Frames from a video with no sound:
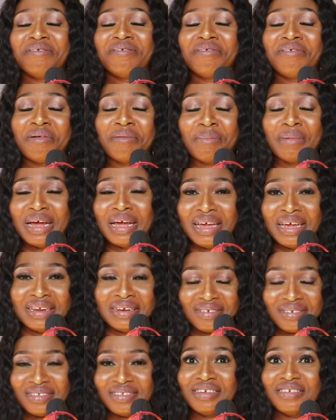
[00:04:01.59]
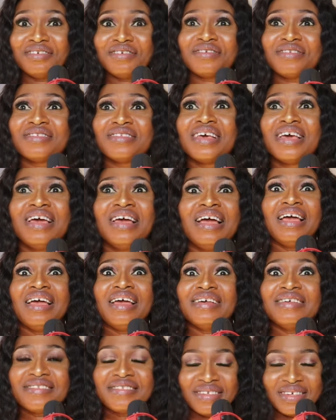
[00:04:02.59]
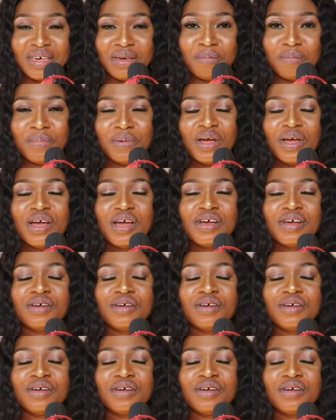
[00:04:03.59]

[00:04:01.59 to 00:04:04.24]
from my head. They just escaped.